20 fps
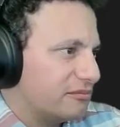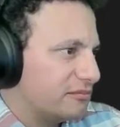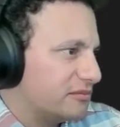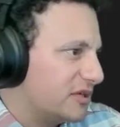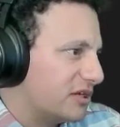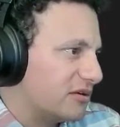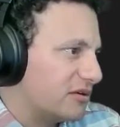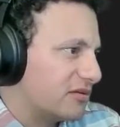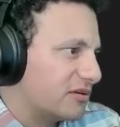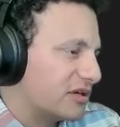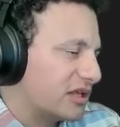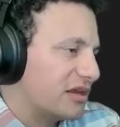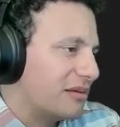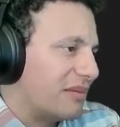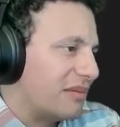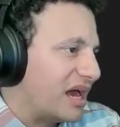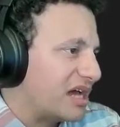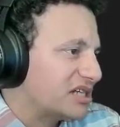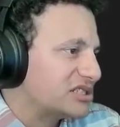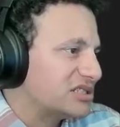you know, Can you
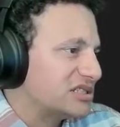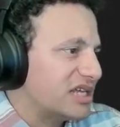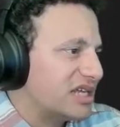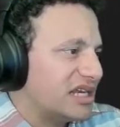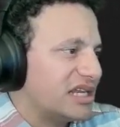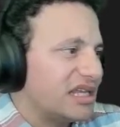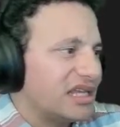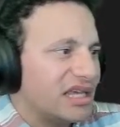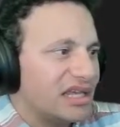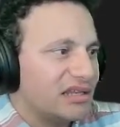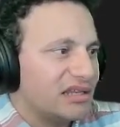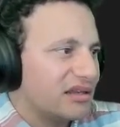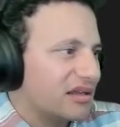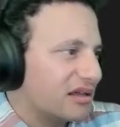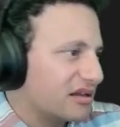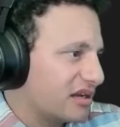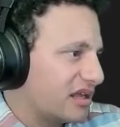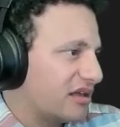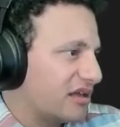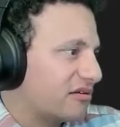imagine getting hit in
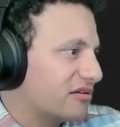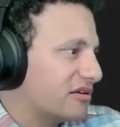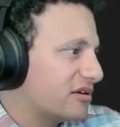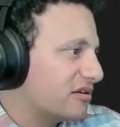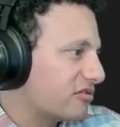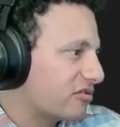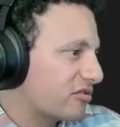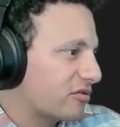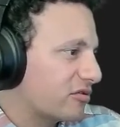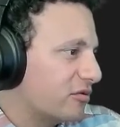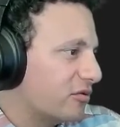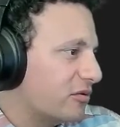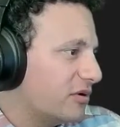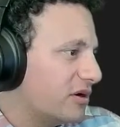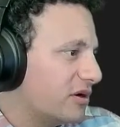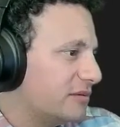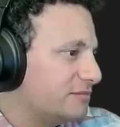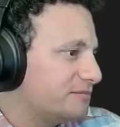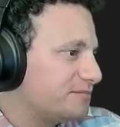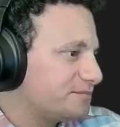other areas. So um,